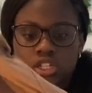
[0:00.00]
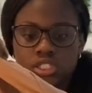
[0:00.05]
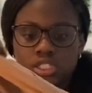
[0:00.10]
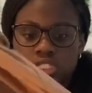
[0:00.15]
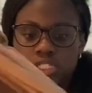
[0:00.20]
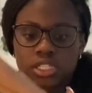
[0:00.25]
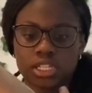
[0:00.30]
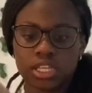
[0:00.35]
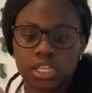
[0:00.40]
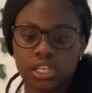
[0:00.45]

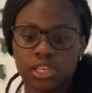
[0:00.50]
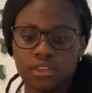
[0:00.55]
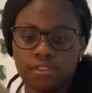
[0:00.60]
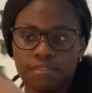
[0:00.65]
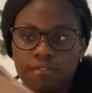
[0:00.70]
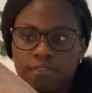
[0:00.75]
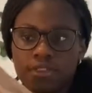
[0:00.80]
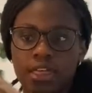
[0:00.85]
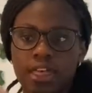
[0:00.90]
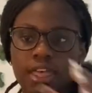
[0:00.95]

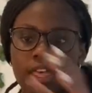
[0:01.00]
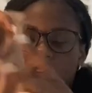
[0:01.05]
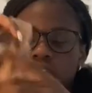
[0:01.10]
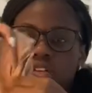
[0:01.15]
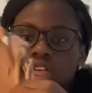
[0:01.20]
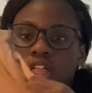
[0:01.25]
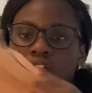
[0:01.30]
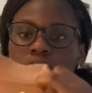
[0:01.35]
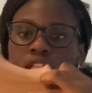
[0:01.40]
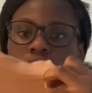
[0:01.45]
sleeve, like
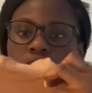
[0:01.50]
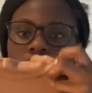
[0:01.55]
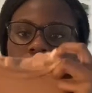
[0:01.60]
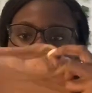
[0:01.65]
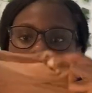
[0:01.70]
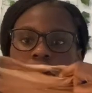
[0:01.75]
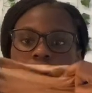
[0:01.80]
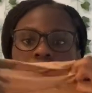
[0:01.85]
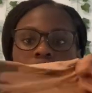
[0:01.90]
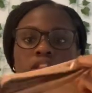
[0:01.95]

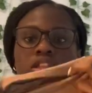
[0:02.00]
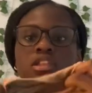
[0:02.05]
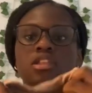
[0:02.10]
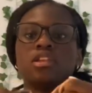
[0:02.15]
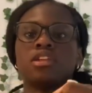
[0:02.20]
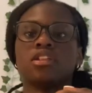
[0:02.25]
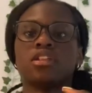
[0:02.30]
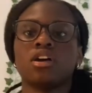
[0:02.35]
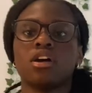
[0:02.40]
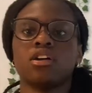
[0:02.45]
I
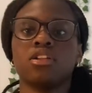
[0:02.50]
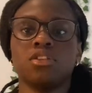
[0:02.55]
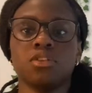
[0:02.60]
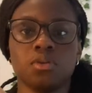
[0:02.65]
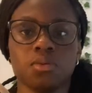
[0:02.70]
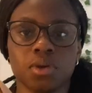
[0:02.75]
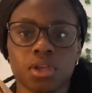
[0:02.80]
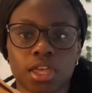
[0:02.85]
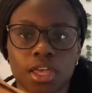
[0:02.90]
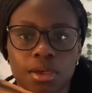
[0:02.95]
did not
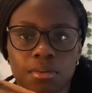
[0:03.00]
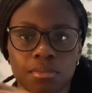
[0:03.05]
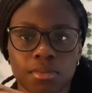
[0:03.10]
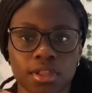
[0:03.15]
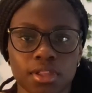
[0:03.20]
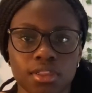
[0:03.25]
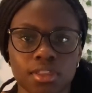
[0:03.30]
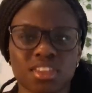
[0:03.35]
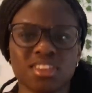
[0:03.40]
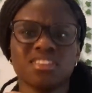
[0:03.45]
know it came
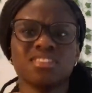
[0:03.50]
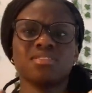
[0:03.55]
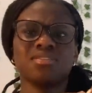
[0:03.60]
like this.